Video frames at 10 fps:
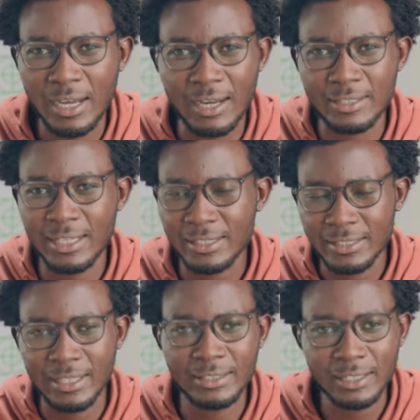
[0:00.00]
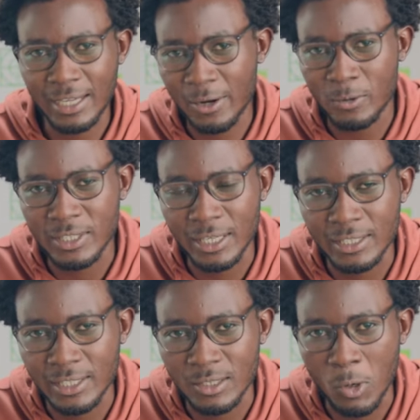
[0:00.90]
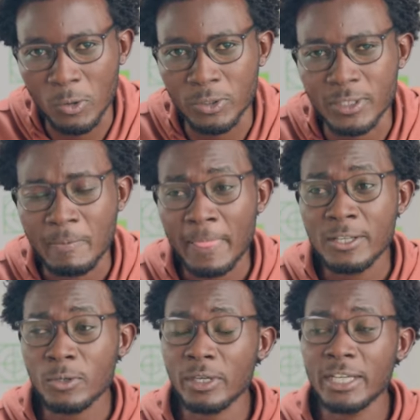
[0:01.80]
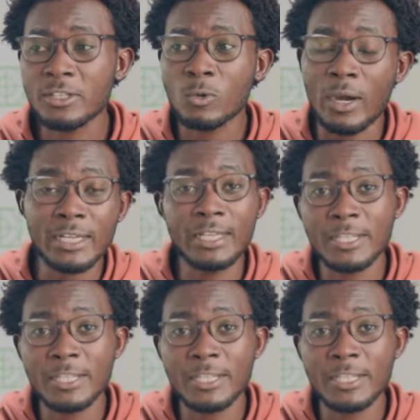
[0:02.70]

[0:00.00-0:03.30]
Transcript: uh, that, that guy who sketches logos. So it's quite